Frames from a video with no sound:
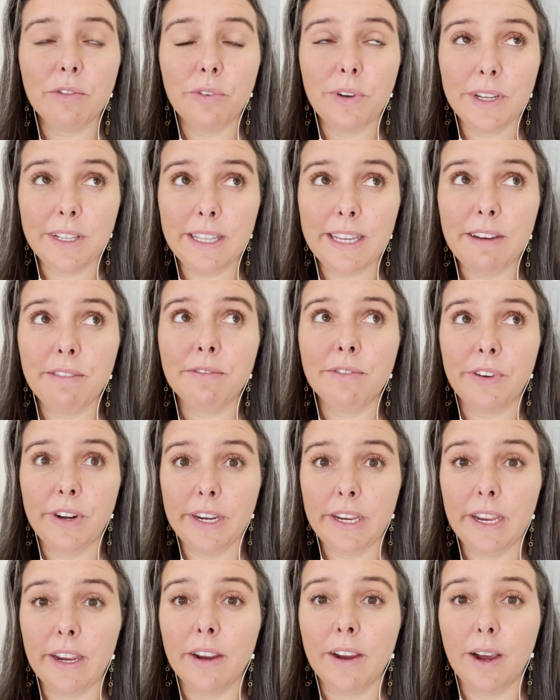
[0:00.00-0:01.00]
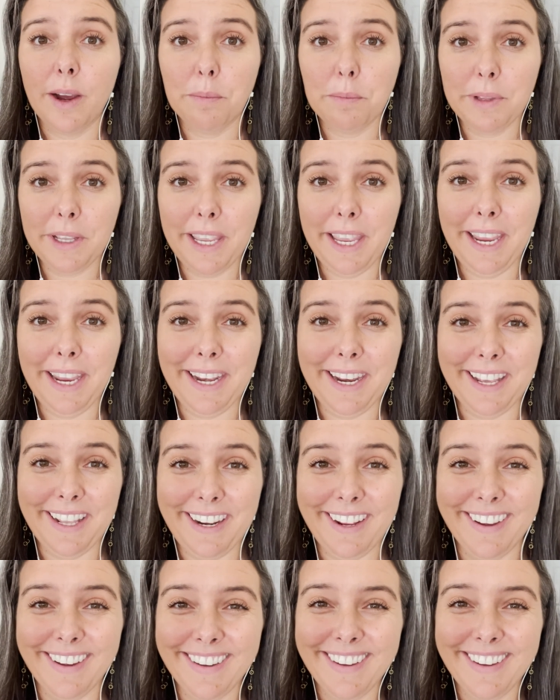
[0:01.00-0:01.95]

really freaking complicated.